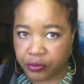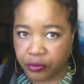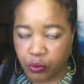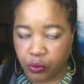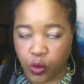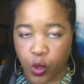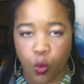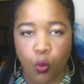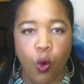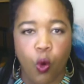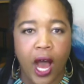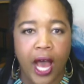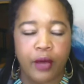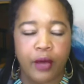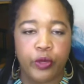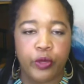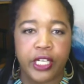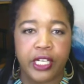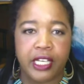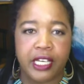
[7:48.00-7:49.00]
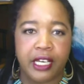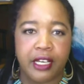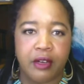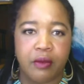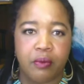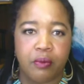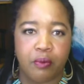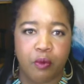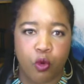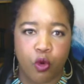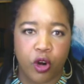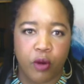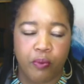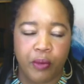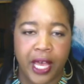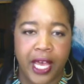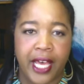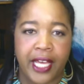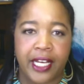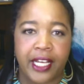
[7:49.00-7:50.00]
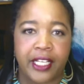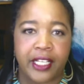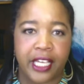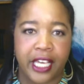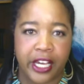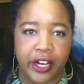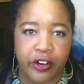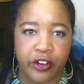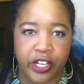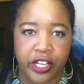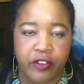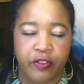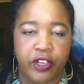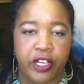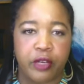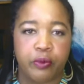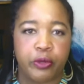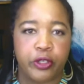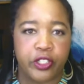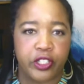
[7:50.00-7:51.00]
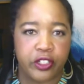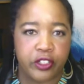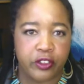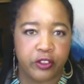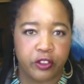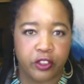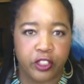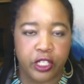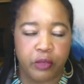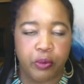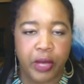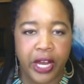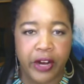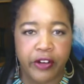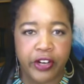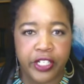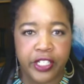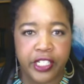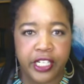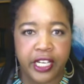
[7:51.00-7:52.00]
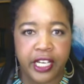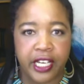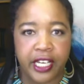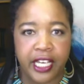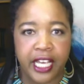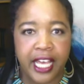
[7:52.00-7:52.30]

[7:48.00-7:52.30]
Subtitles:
why we need more men in caregiving, particularly parenting,